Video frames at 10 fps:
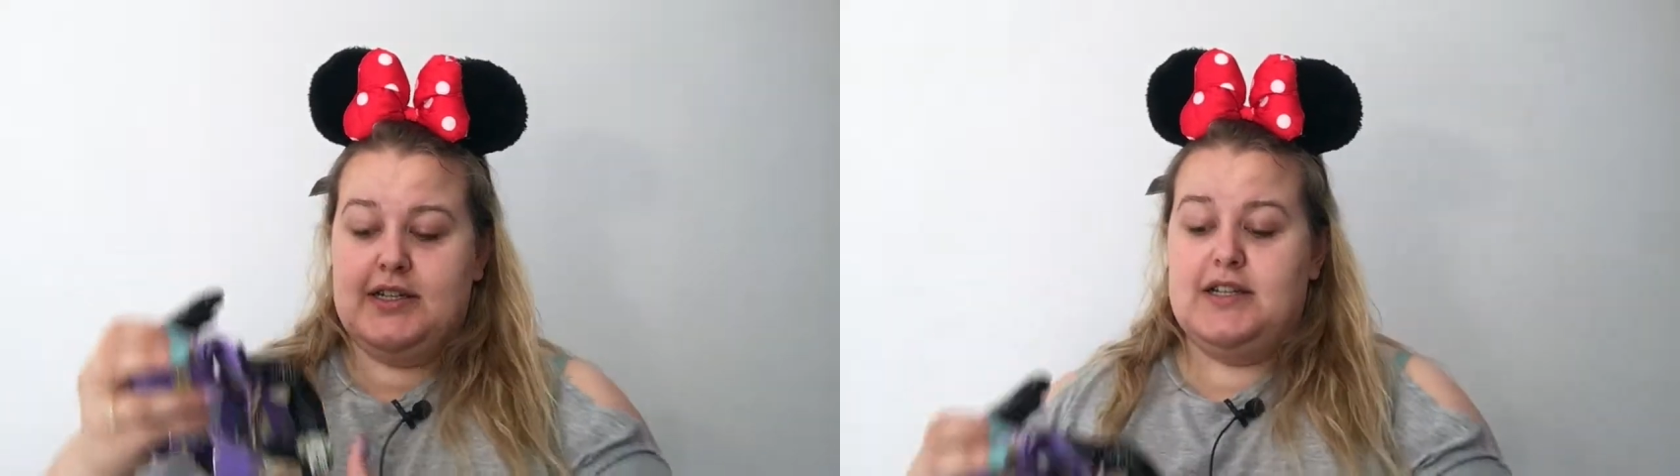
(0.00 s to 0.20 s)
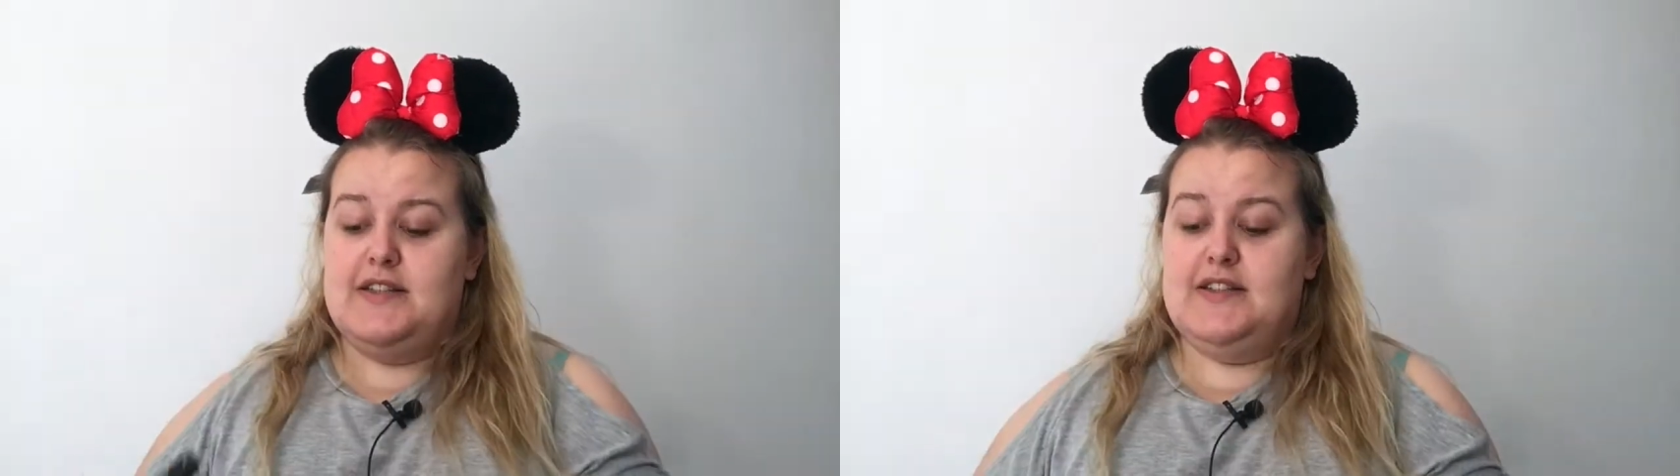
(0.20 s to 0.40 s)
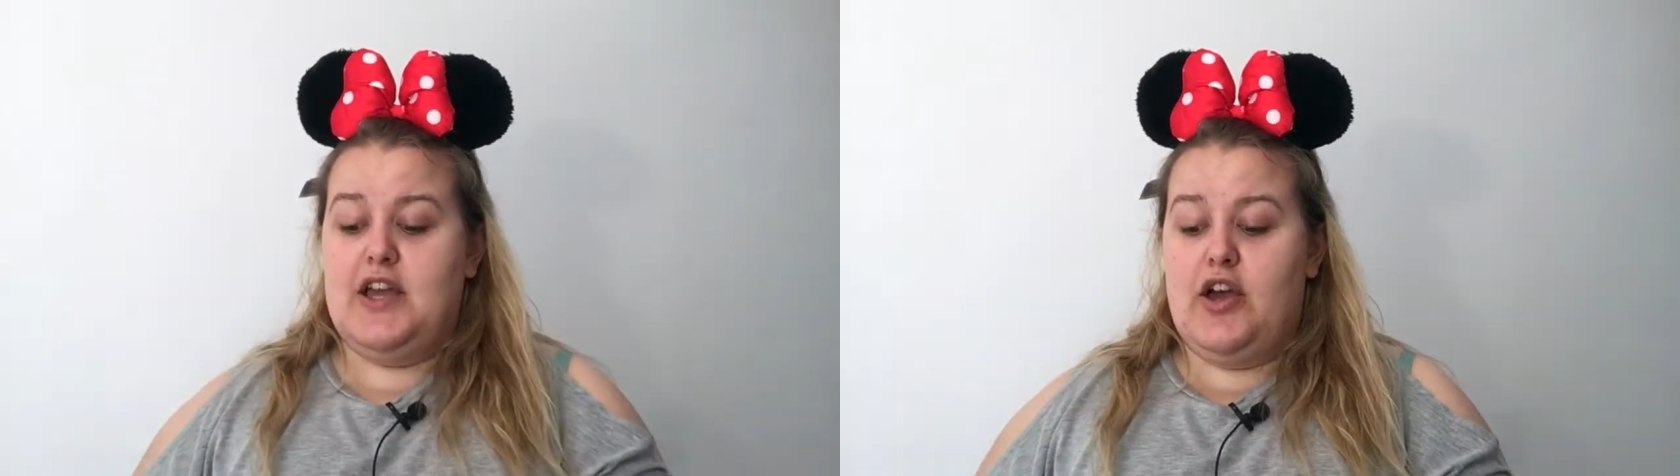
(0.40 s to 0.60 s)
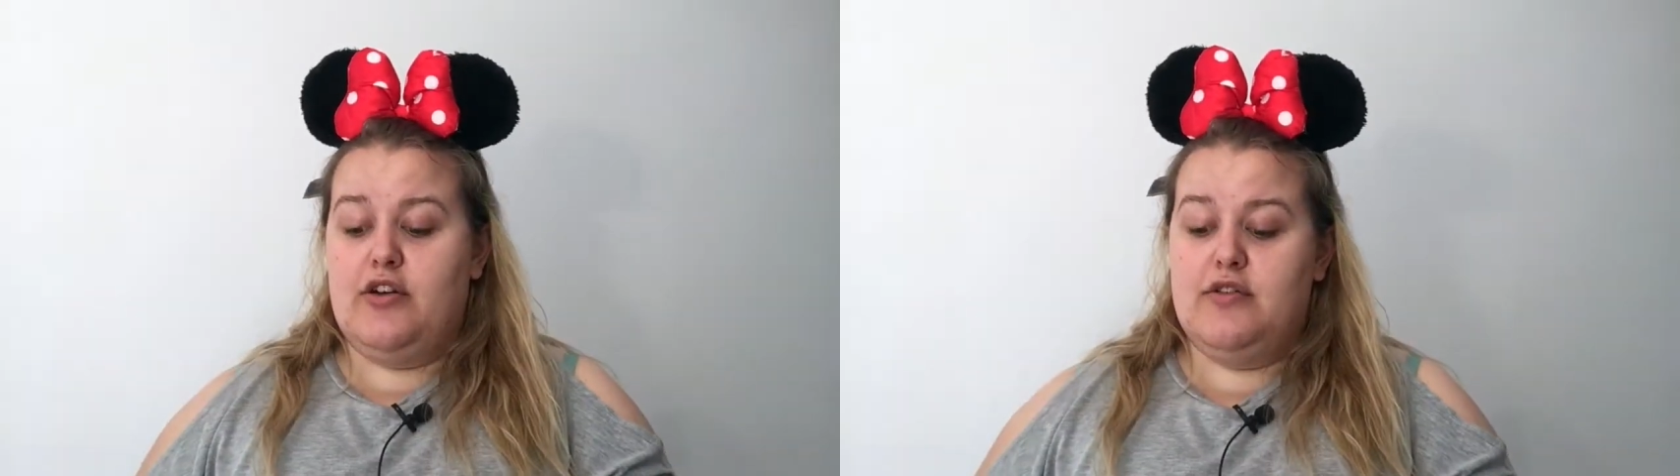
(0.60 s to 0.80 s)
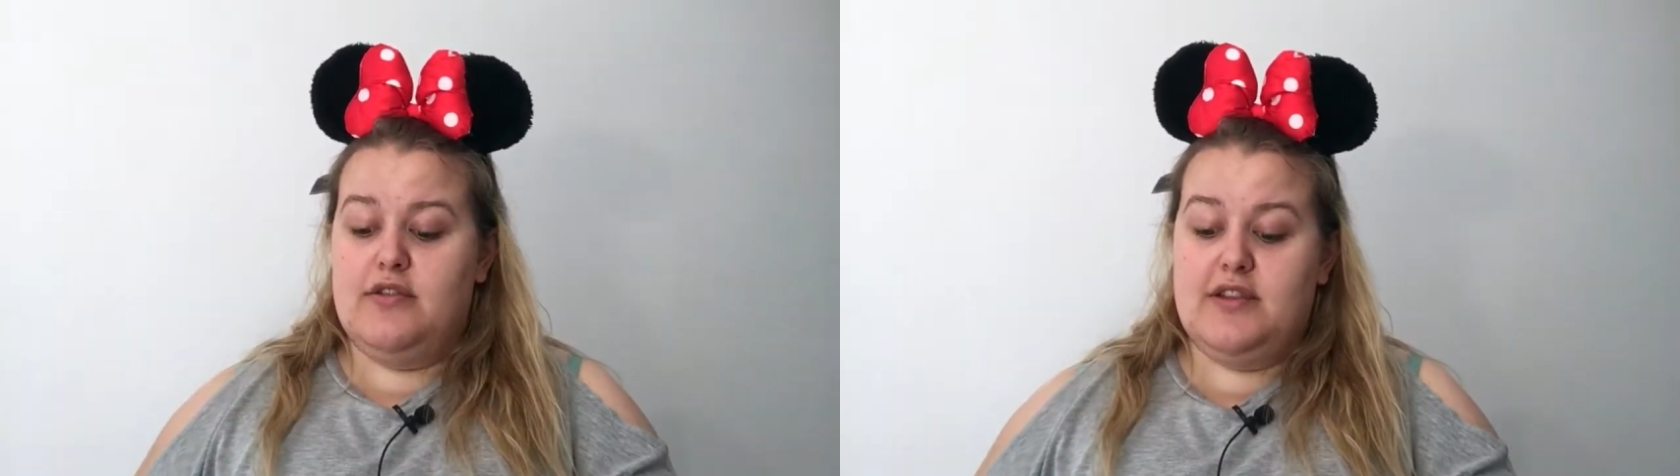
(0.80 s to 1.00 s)

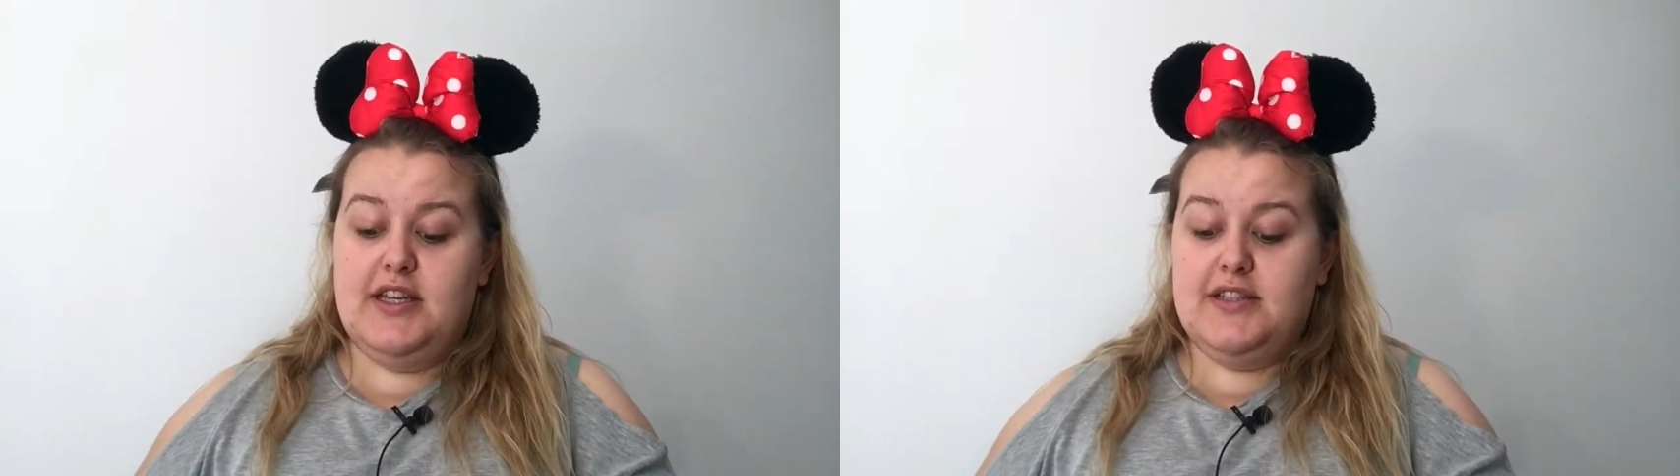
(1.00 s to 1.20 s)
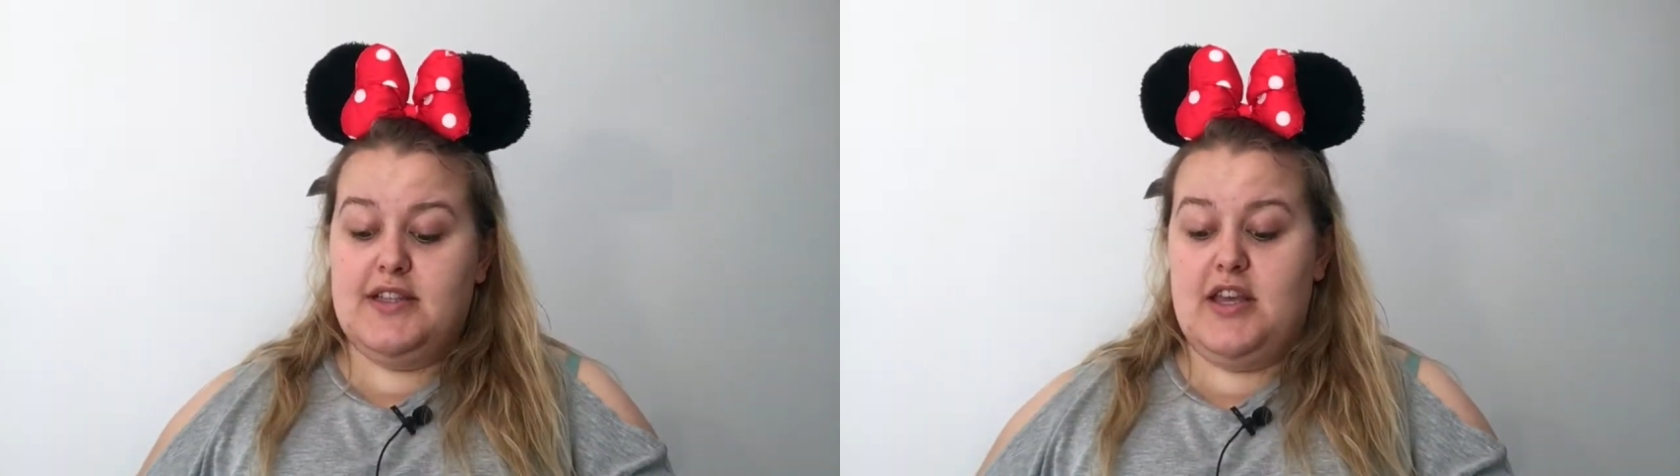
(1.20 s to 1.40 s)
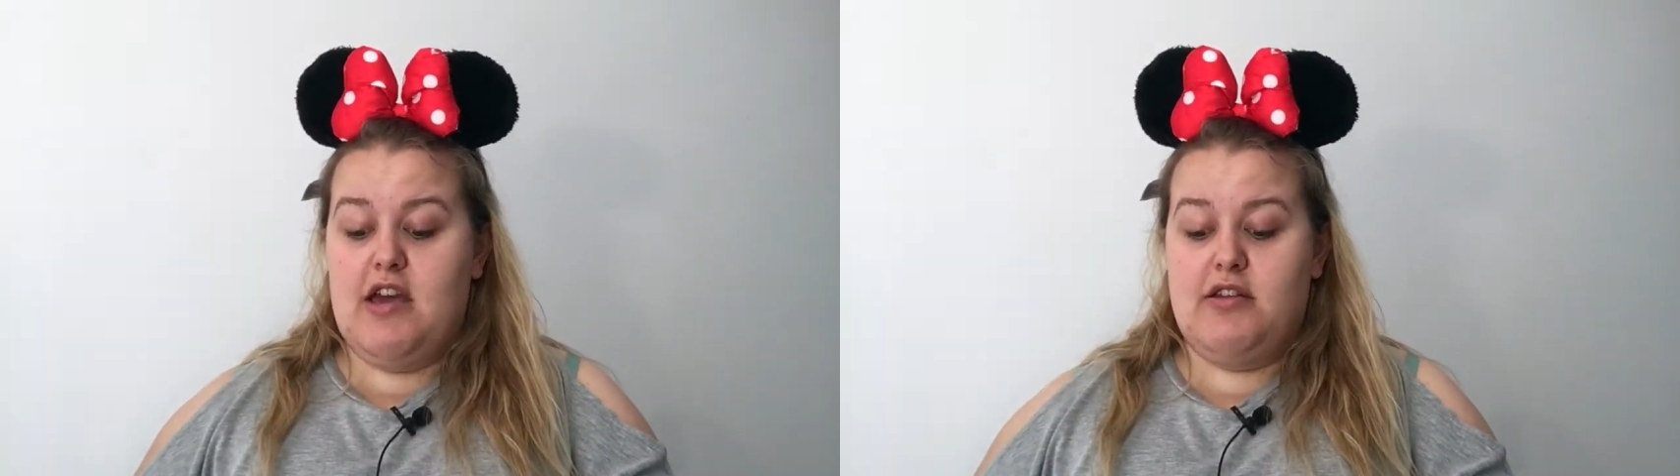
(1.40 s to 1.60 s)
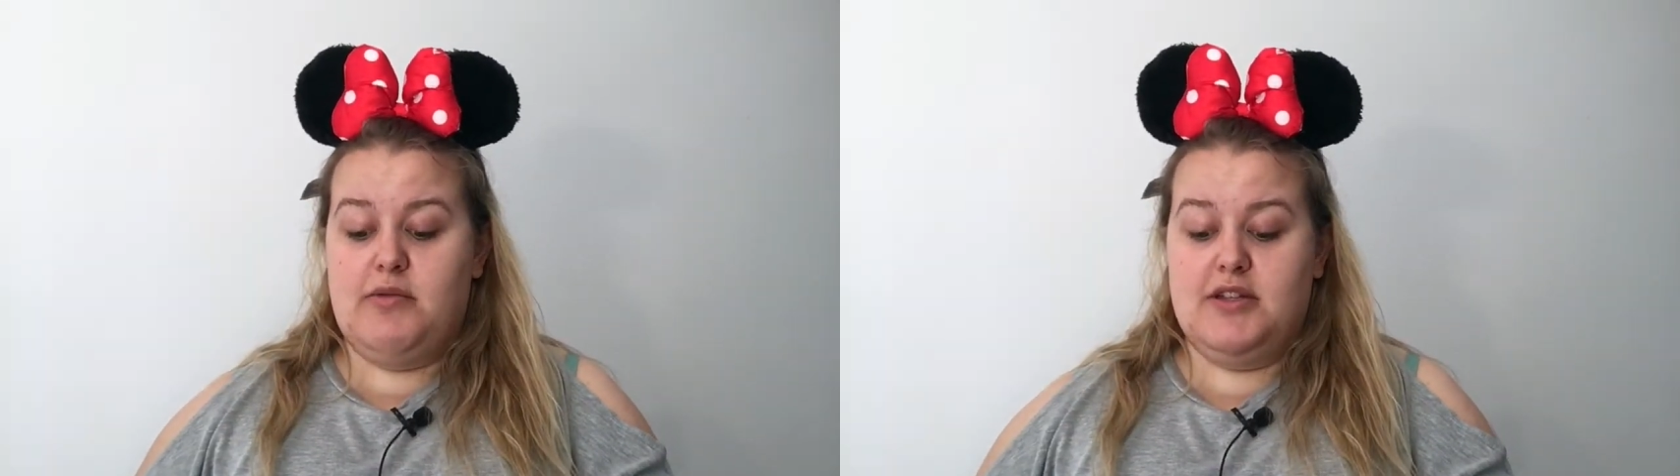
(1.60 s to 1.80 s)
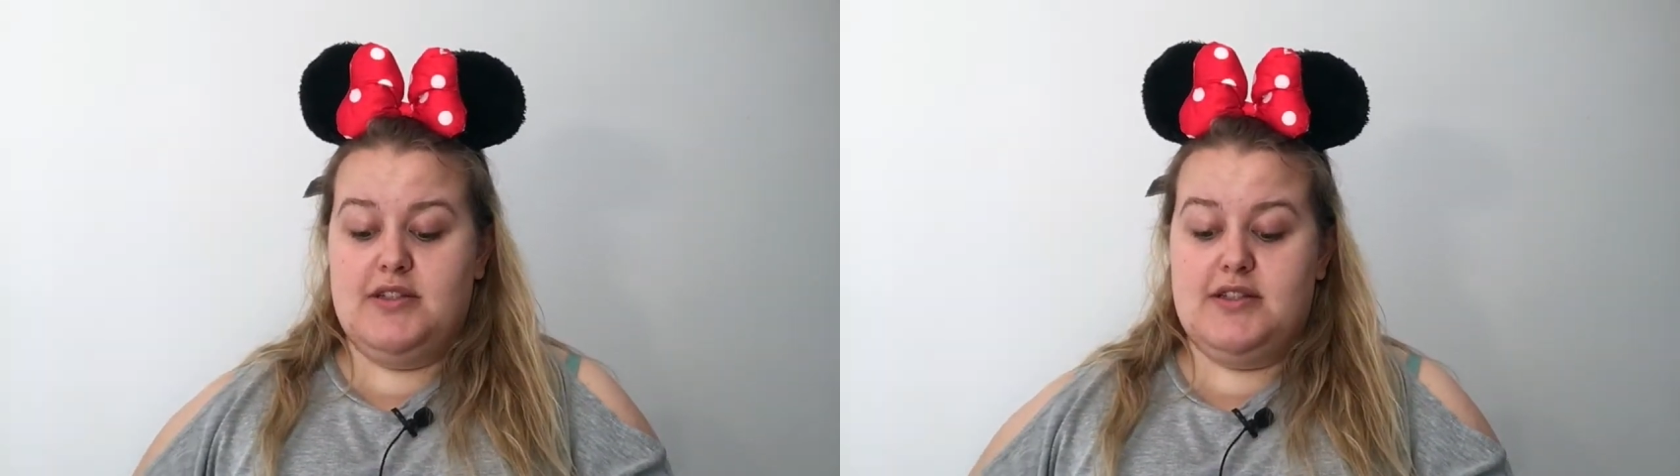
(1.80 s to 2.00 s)
So these are the only
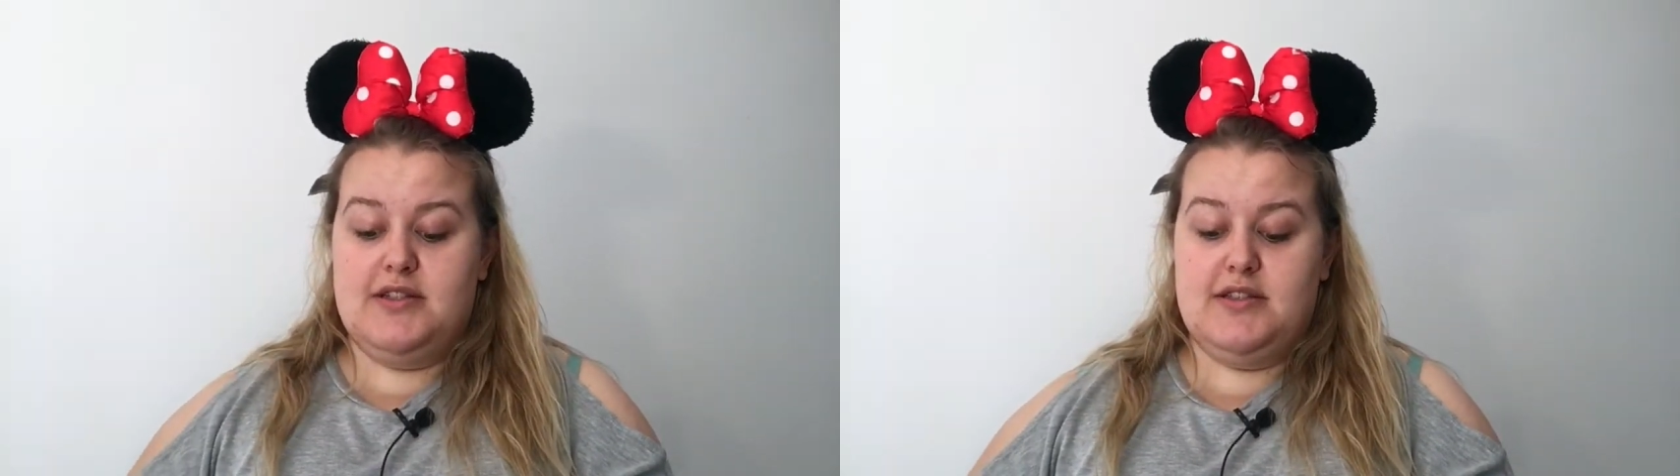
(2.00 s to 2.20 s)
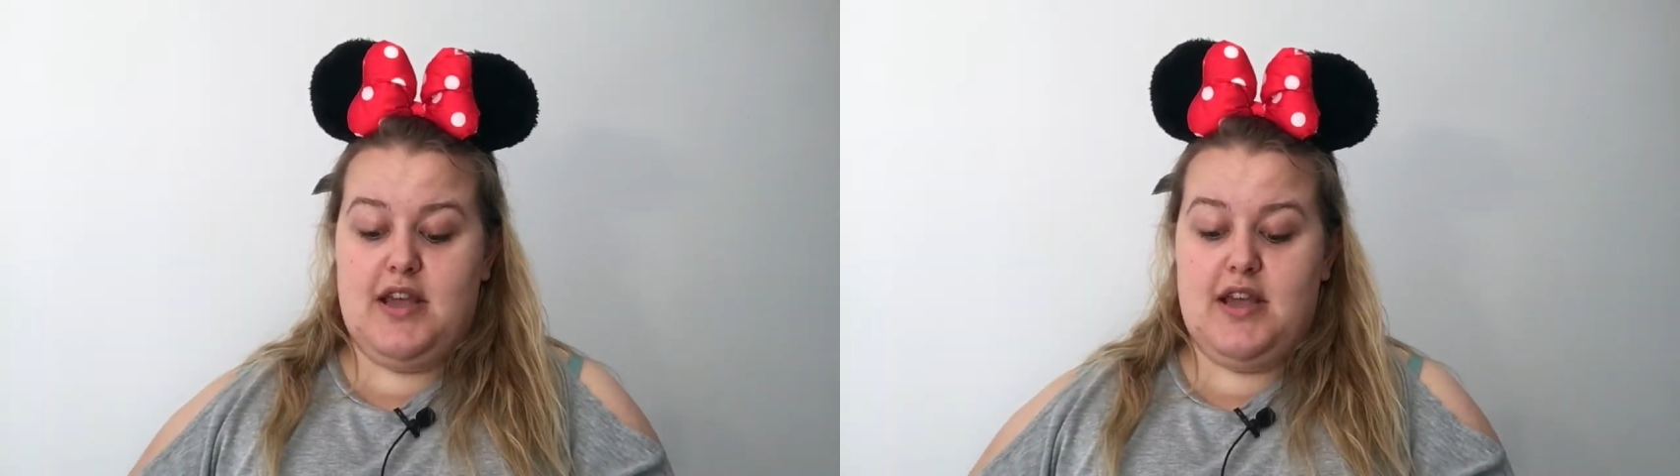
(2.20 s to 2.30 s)
ones